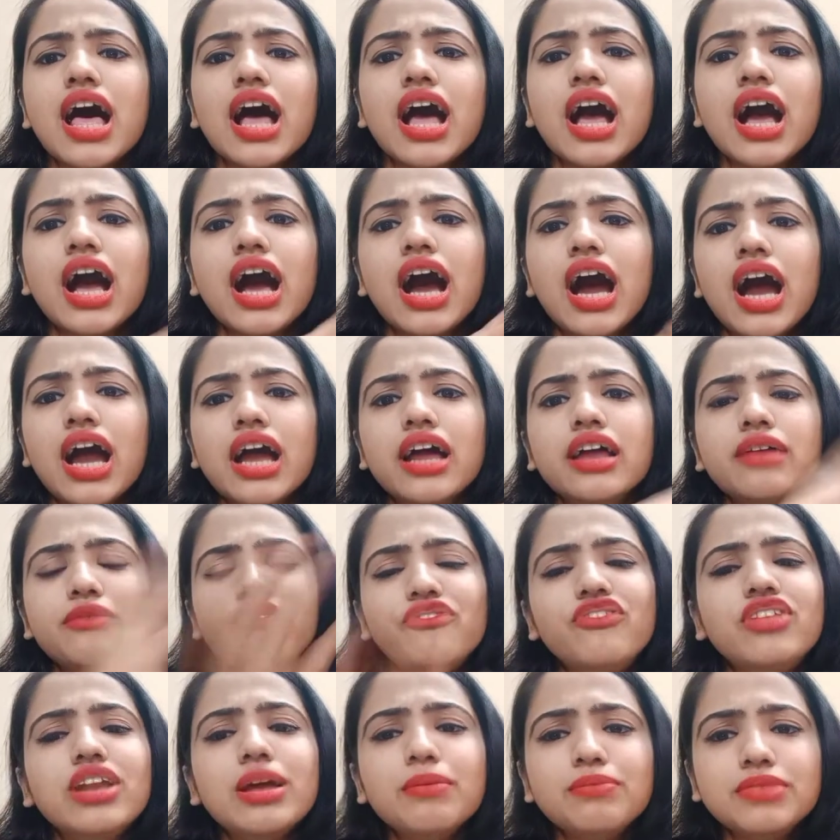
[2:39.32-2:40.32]
I
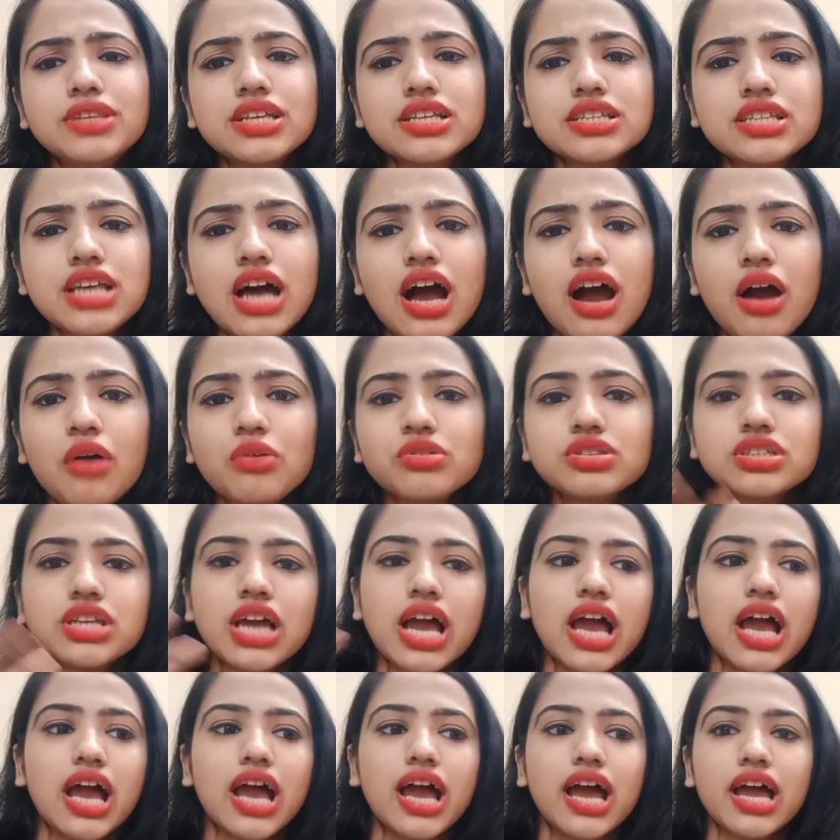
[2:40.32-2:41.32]
flip this out
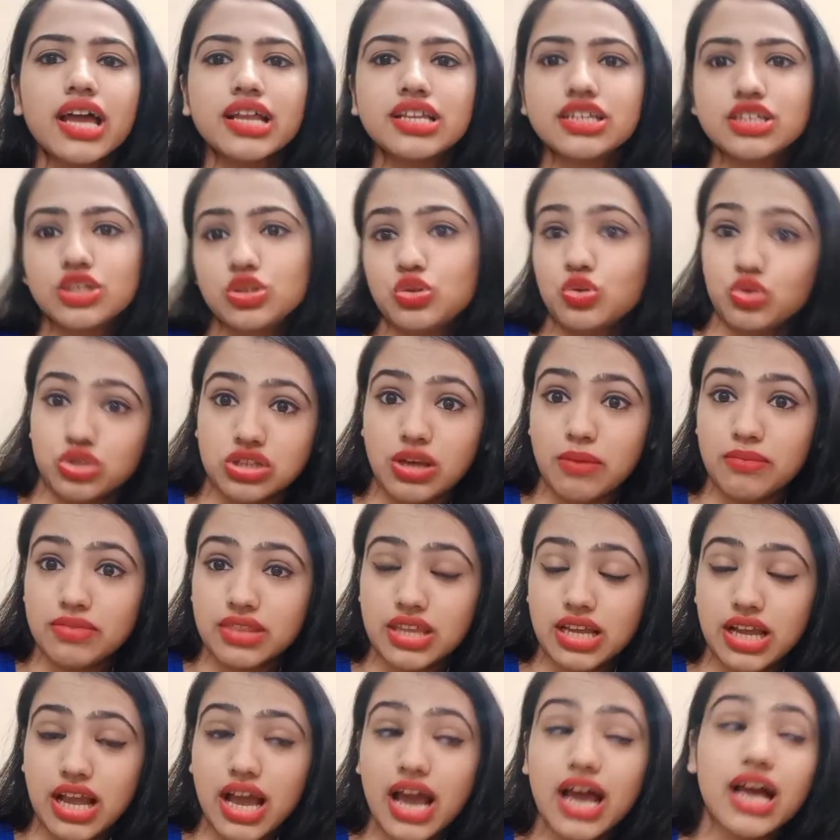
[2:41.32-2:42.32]
and do
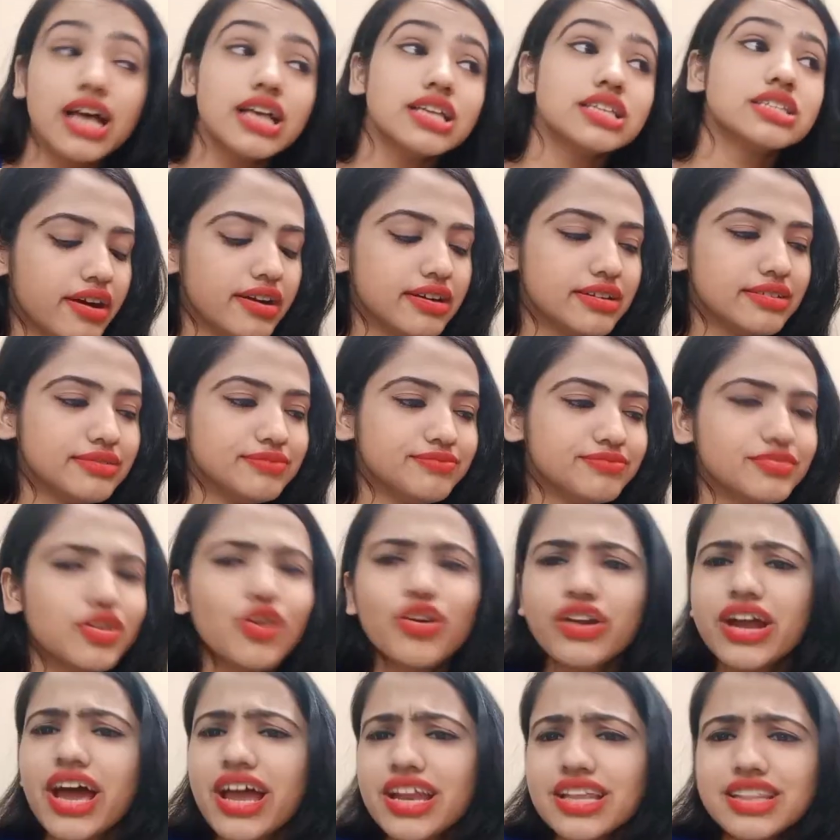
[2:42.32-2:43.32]
something else or
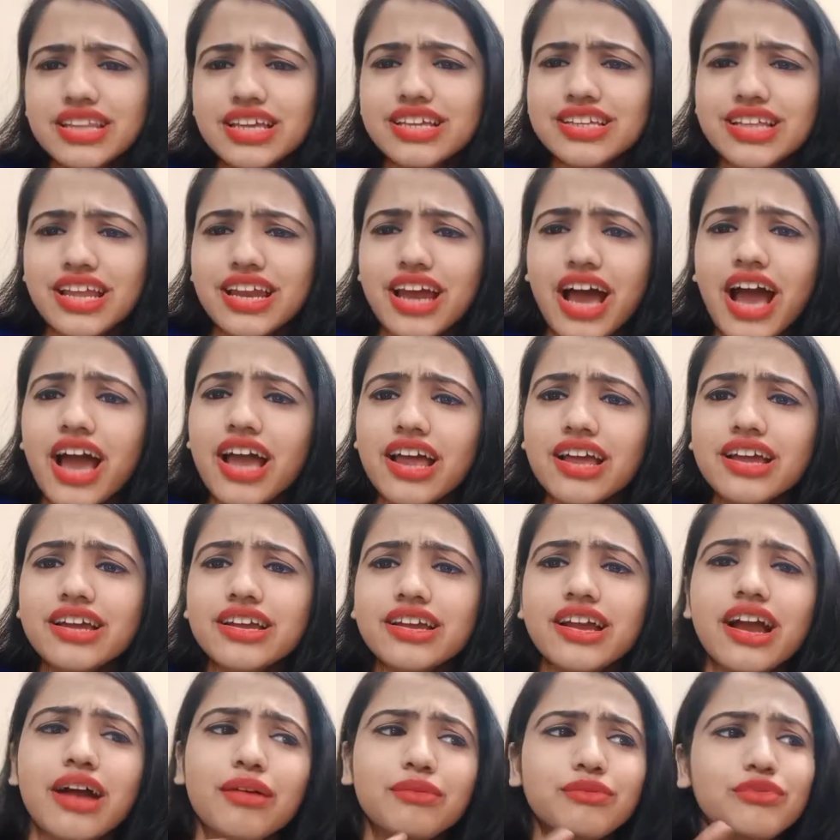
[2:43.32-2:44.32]
anything that
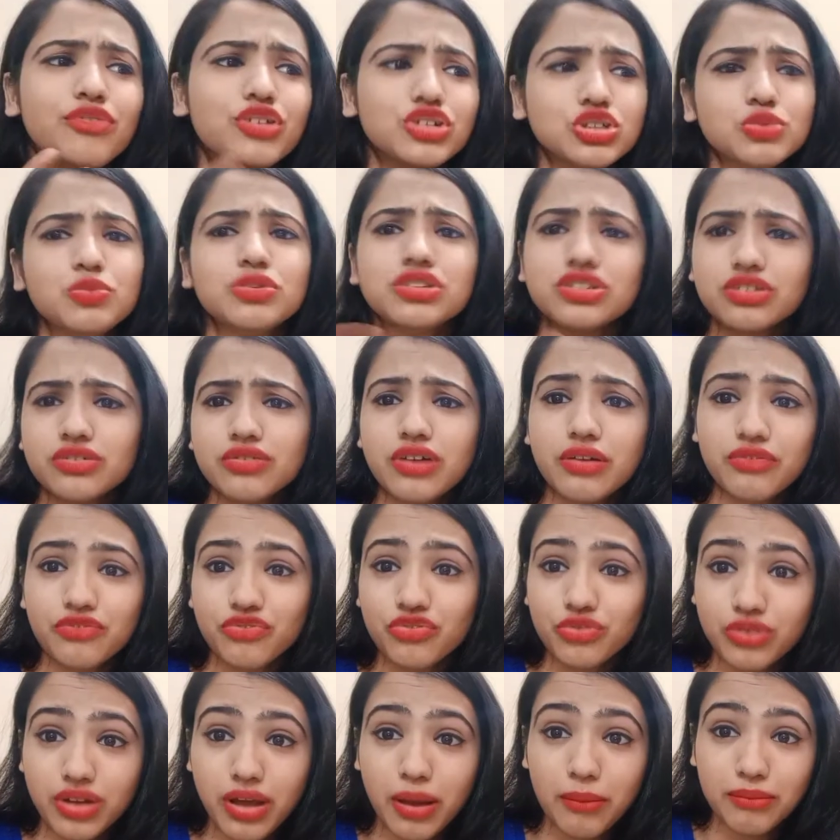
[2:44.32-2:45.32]
I am going to be doing.
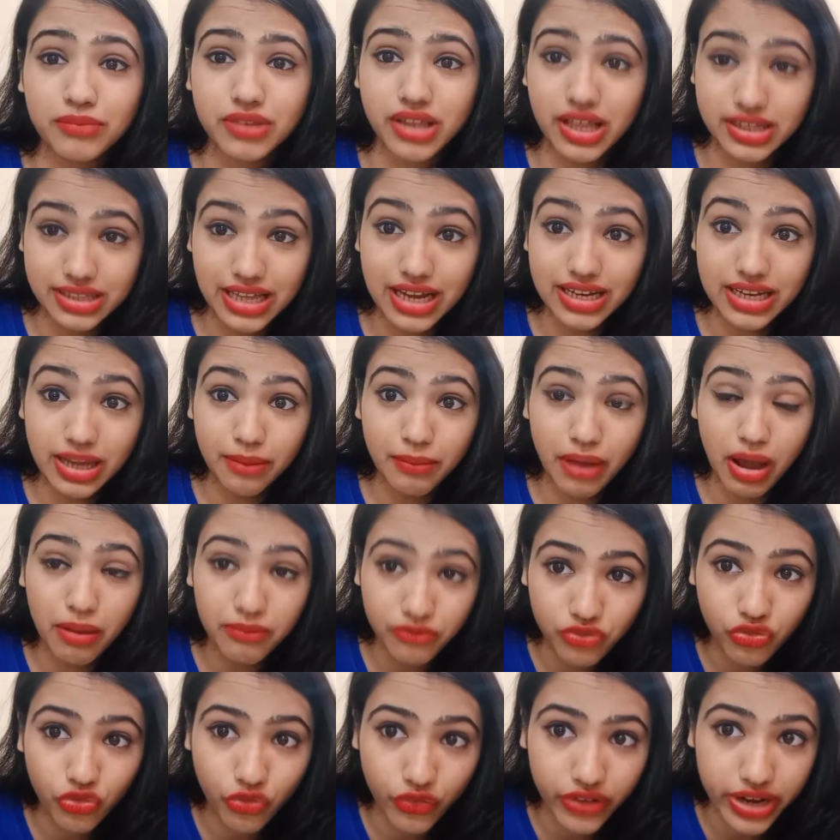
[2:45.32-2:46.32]
At that time,
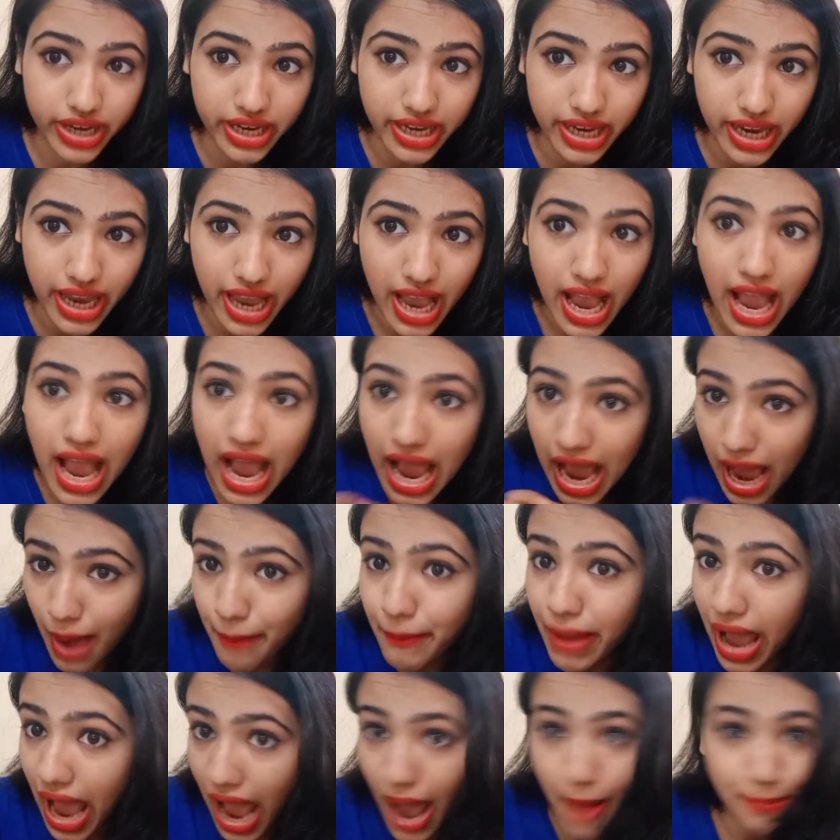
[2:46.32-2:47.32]
I'm free.
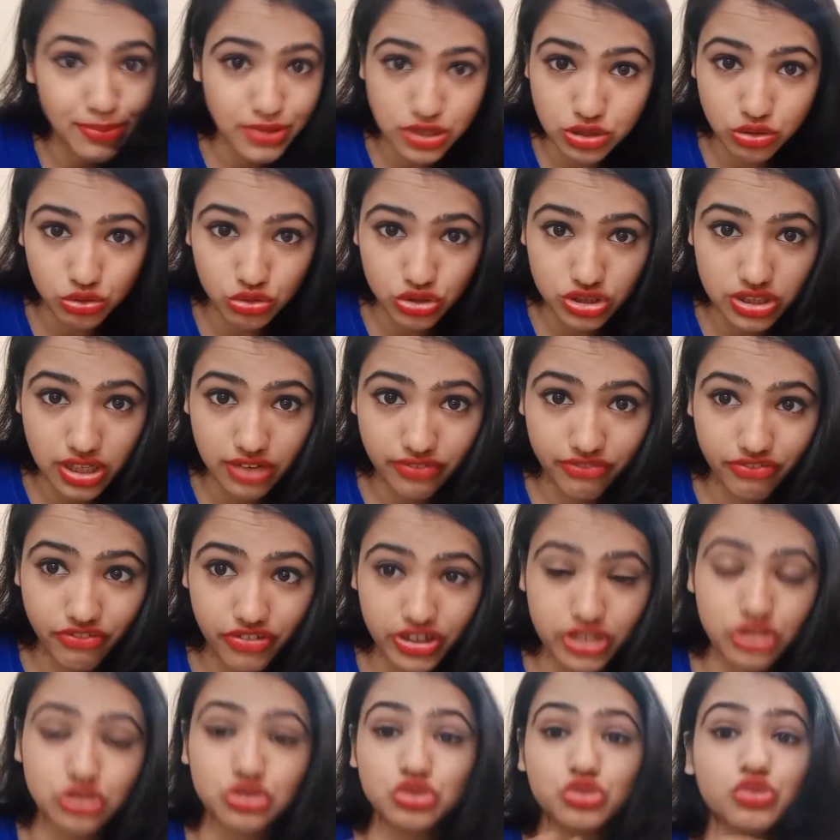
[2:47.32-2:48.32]
I'm absolutely
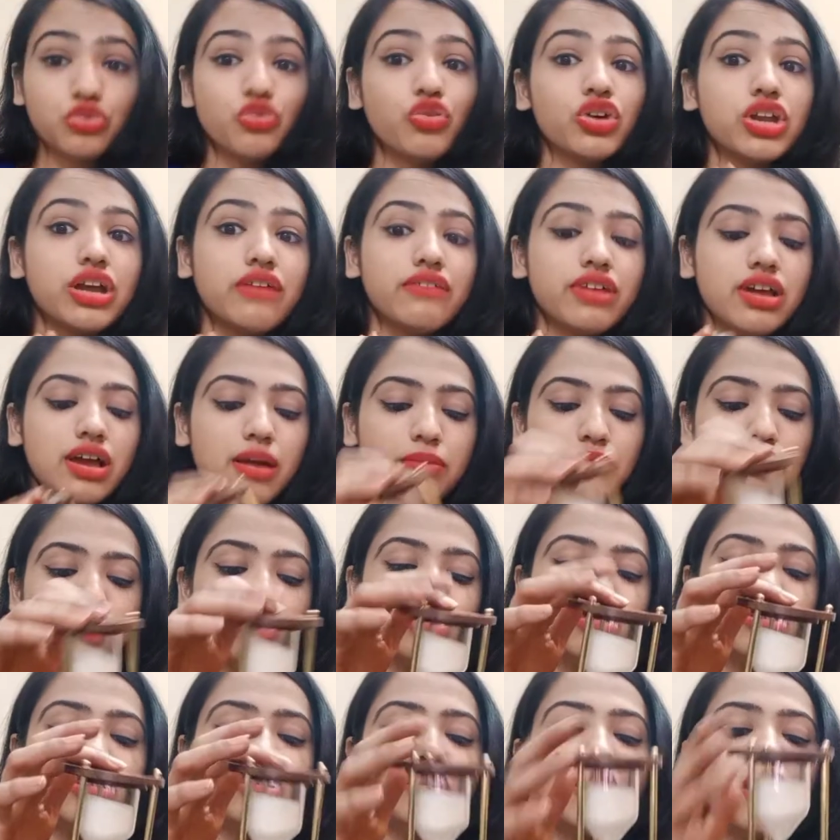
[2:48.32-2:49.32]
free to do whatever I'm
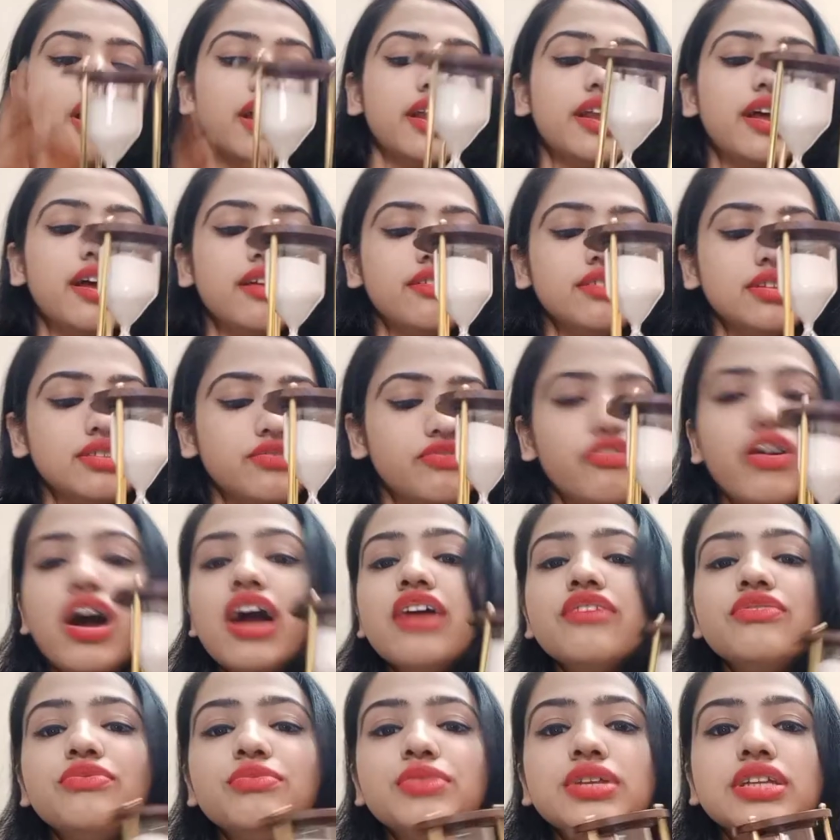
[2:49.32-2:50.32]
doing. And
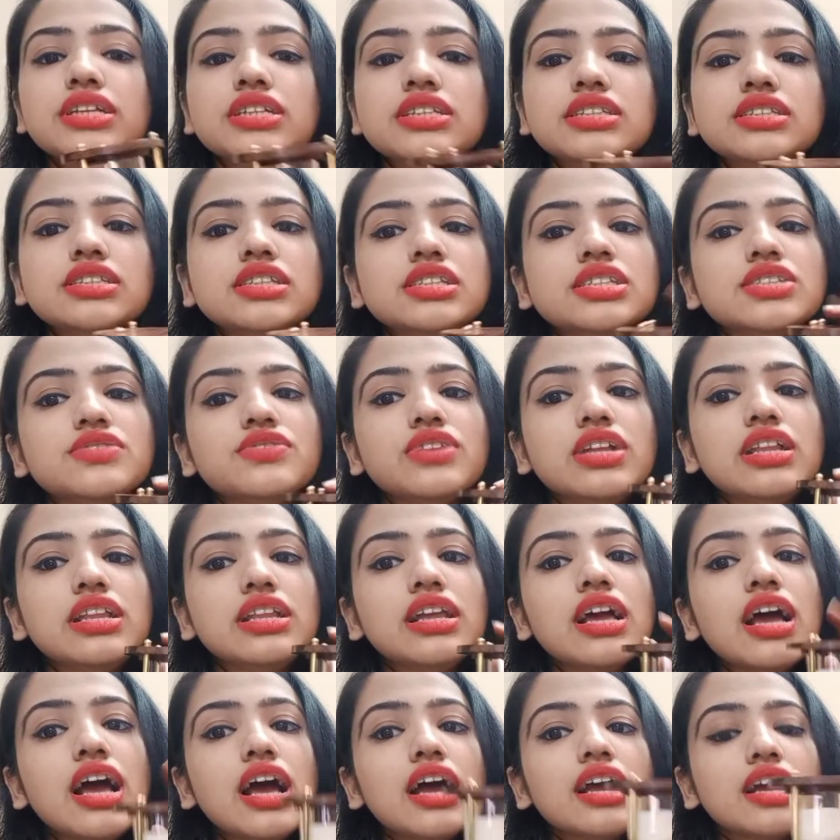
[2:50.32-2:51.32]
5 minutes, this
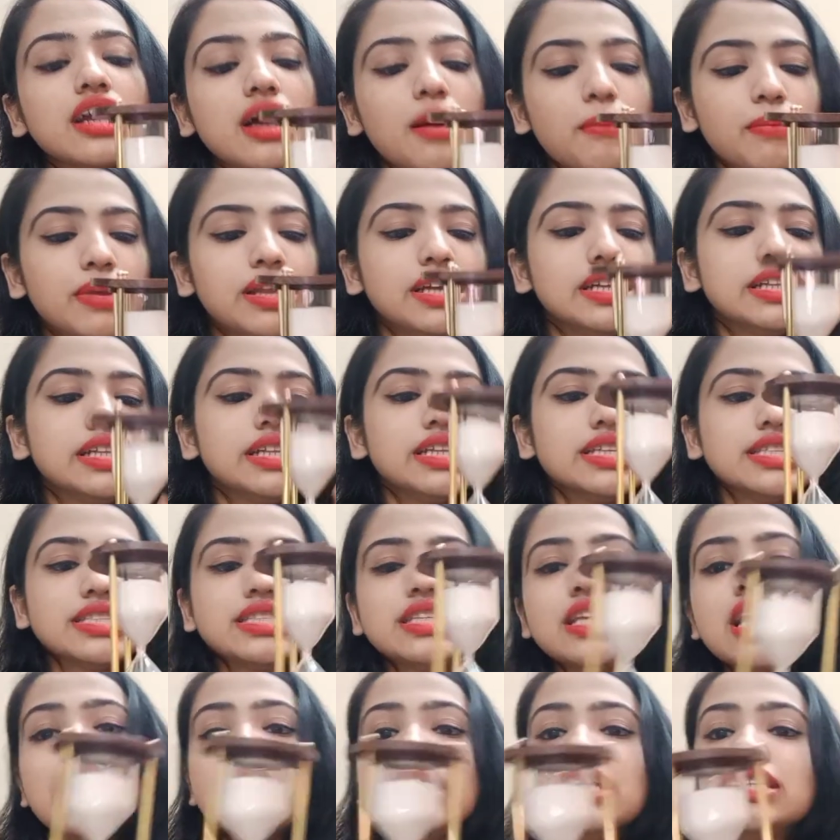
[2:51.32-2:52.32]
will completely
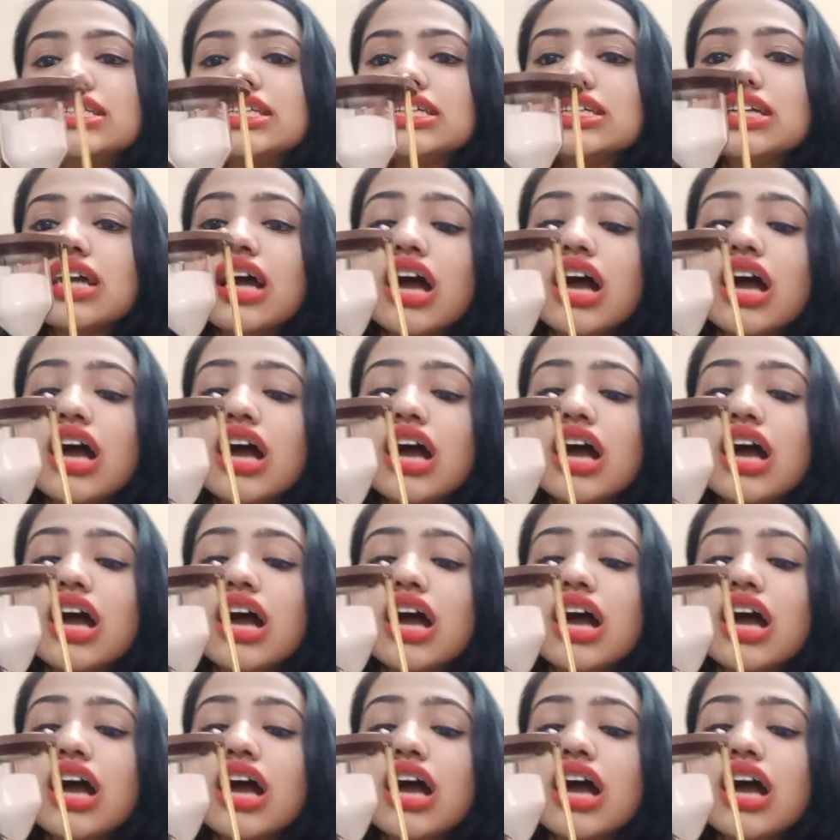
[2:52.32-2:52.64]
scent.